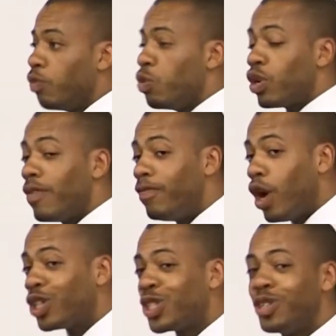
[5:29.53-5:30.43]
We want to
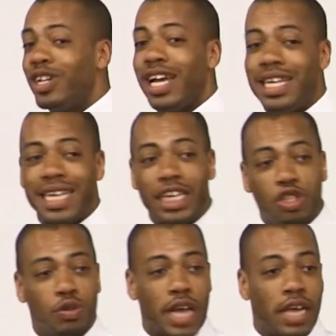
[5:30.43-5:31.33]
foster an
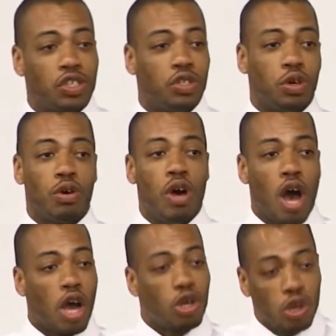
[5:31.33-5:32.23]
international,
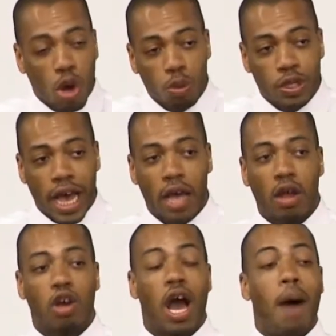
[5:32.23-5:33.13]
a global
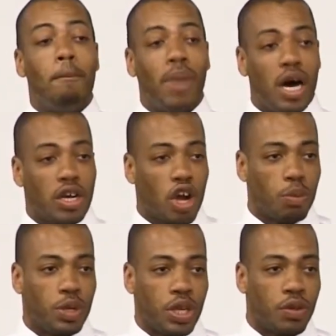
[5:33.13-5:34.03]
dialogue among
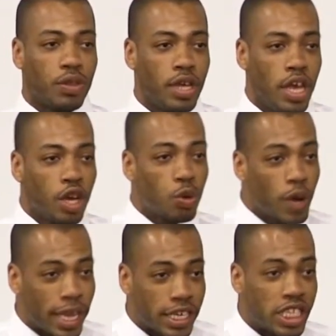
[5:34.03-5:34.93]
urban youth,
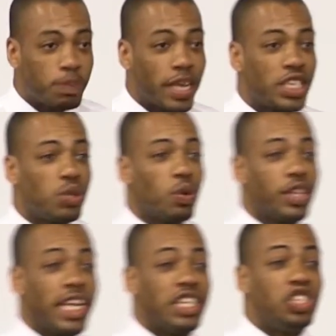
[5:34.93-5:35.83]
creating spaces where
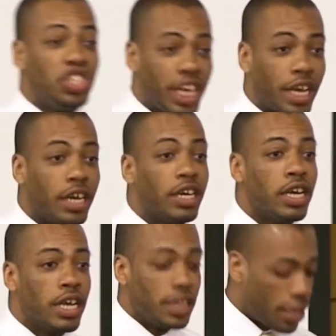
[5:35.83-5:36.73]
they can share
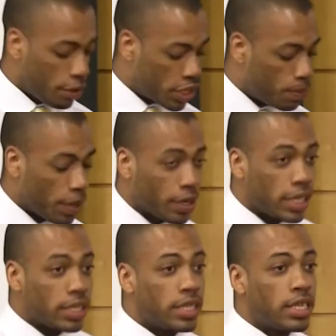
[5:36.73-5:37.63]
their
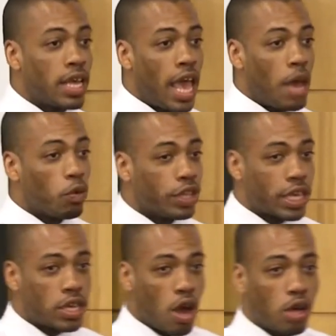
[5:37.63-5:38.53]
experience and where they
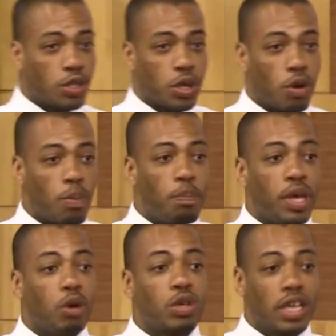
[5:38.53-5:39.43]
can also
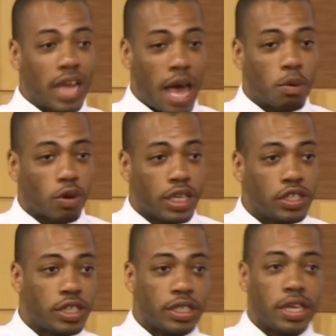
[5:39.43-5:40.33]
build
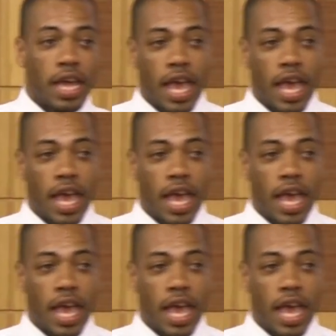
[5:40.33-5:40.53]
collaboration